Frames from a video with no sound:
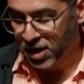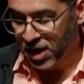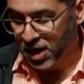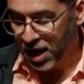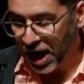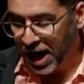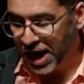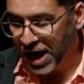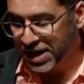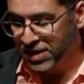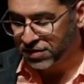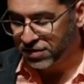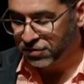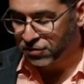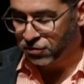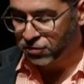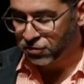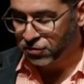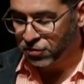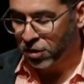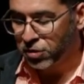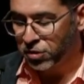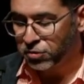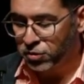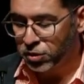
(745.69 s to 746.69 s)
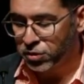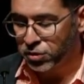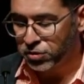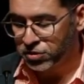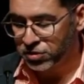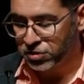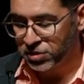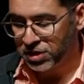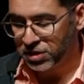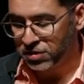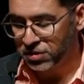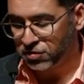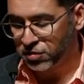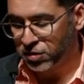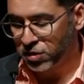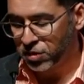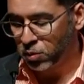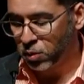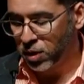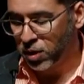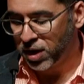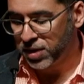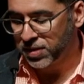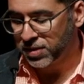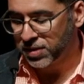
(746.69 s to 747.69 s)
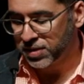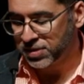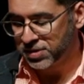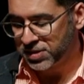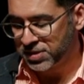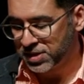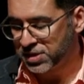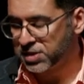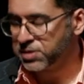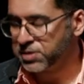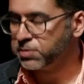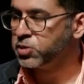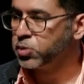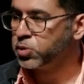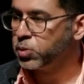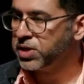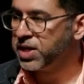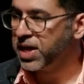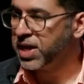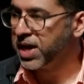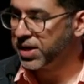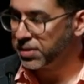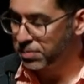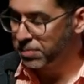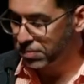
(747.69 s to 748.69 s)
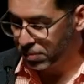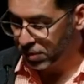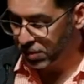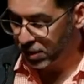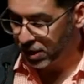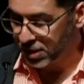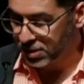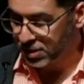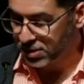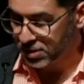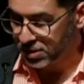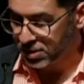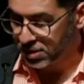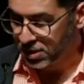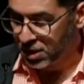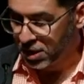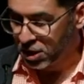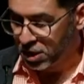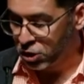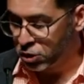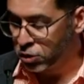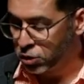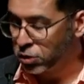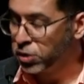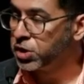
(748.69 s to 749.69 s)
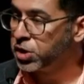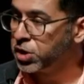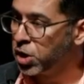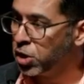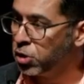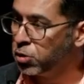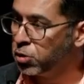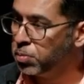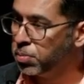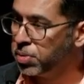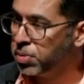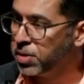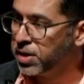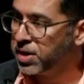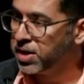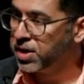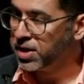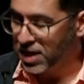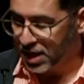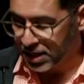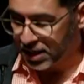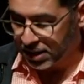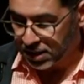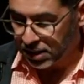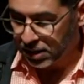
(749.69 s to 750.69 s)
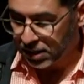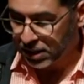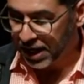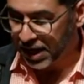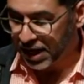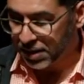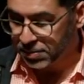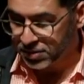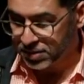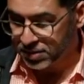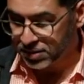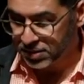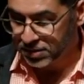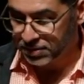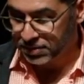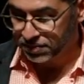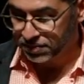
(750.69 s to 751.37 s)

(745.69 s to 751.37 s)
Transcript: I had a front row seat for the way that the systems we had in place couldn't cope and collapsed.